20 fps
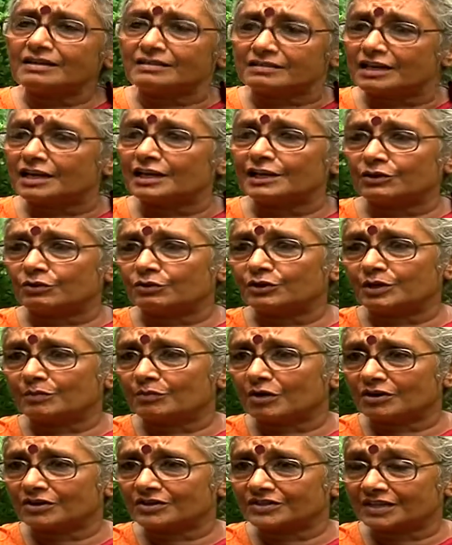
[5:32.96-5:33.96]
there is really no
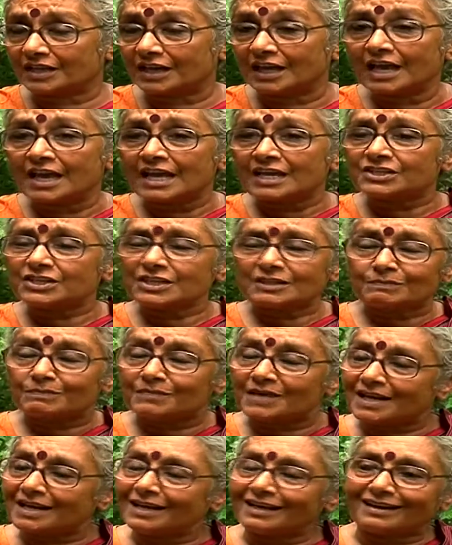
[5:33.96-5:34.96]
democracy.
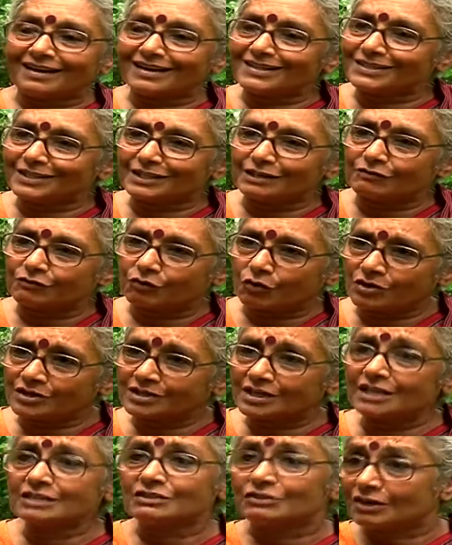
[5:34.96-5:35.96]
Just merely casting a
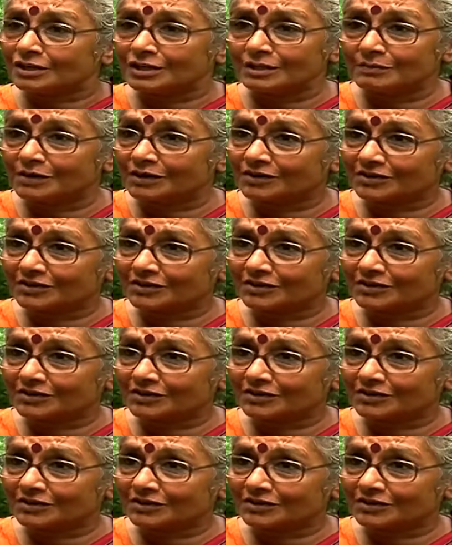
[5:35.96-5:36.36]
vote is not